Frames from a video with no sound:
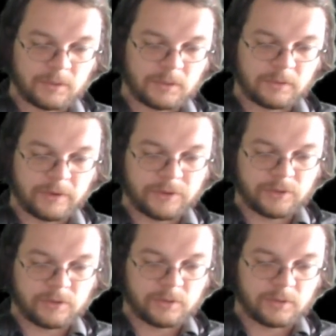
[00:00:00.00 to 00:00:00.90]

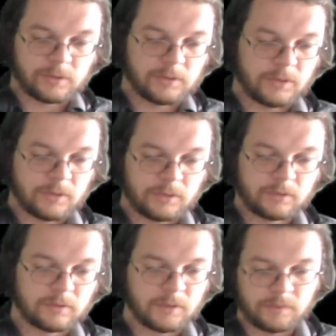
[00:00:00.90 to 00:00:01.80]
acceleration is
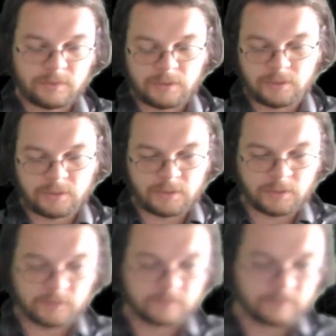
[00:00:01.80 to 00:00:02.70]
dv
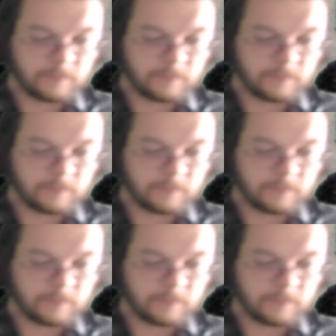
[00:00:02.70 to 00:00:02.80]
dt.